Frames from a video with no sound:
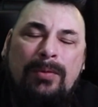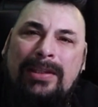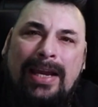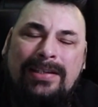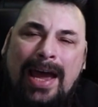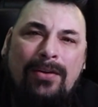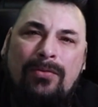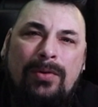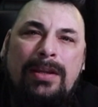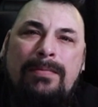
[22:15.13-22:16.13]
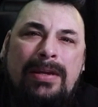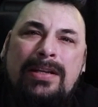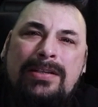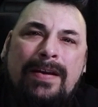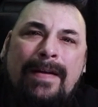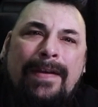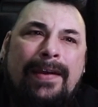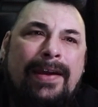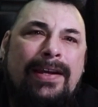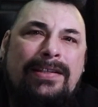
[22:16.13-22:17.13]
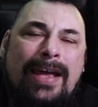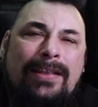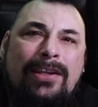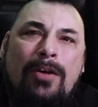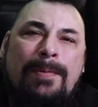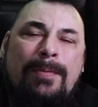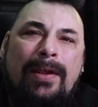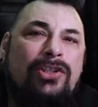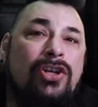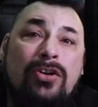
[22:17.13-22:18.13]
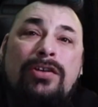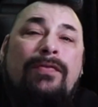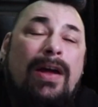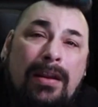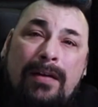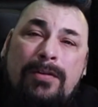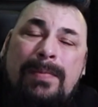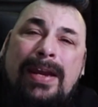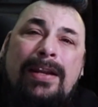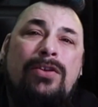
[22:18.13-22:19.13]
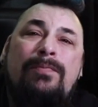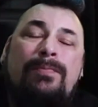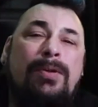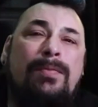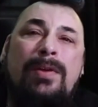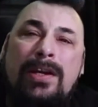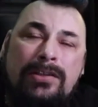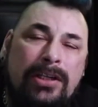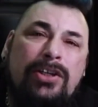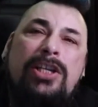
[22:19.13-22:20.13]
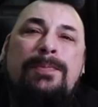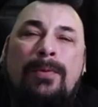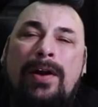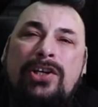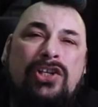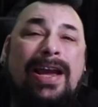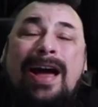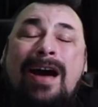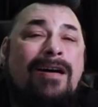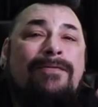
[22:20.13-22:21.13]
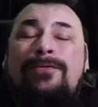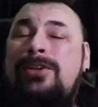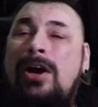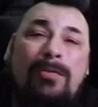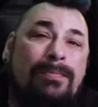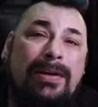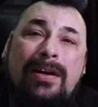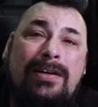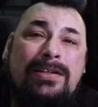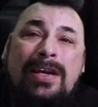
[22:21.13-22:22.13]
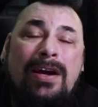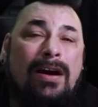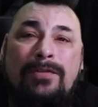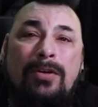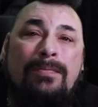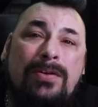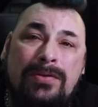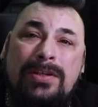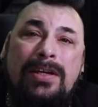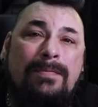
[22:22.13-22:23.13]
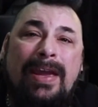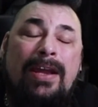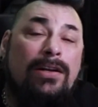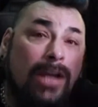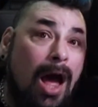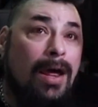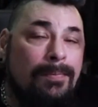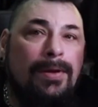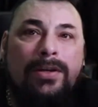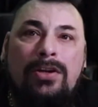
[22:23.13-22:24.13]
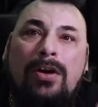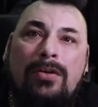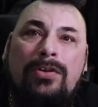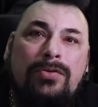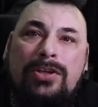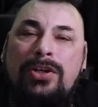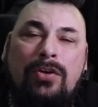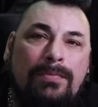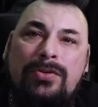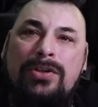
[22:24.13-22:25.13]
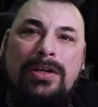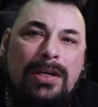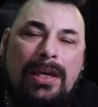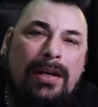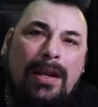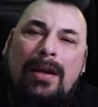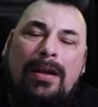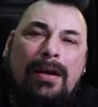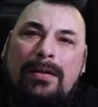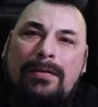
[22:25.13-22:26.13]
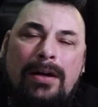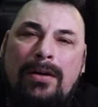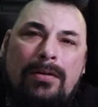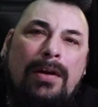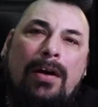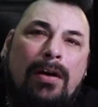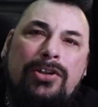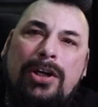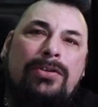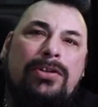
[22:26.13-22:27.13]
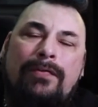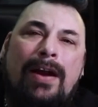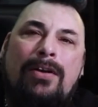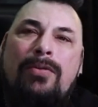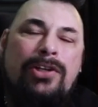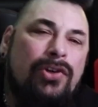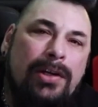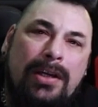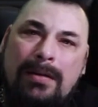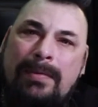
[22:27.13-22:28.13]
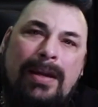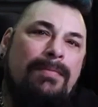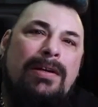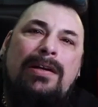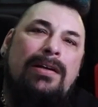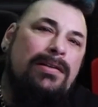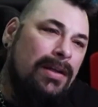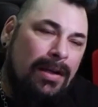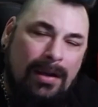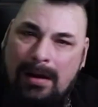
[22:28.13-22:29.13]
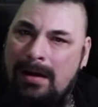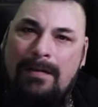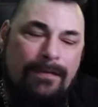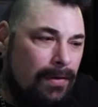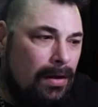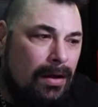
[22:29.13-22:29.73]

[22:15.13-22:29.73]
what that title really means is that there are people like, Joseph, I love you, man. You've been such an inspiration. I got off dope because of your music, man, and God, but you know, using your music, and you know, or Joseph, I quit drinking, man, because of